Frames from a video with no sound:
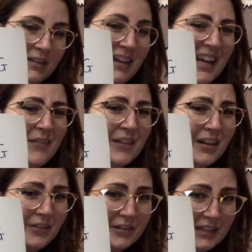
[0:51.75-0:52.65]
then I have
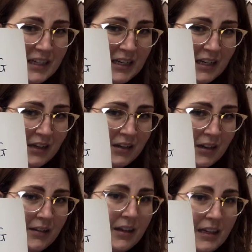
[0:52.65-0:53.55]
another D,
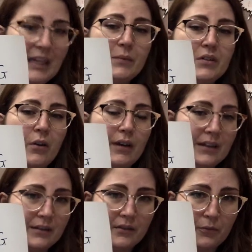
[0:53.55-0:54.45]
and then it keeps
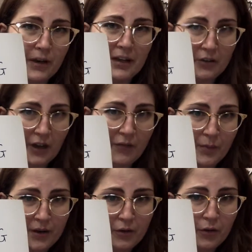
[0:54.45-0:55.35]
going in the regular
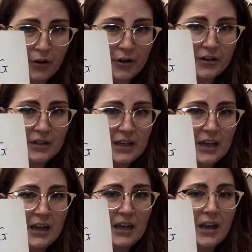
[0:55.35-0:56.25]
alphabetical order,
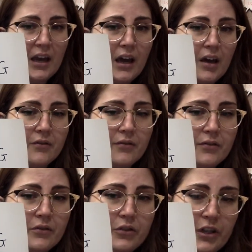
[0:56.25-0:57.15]
E, F,
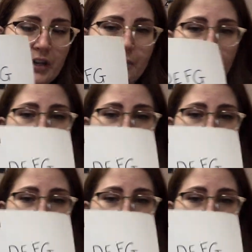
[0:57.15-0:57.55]
G.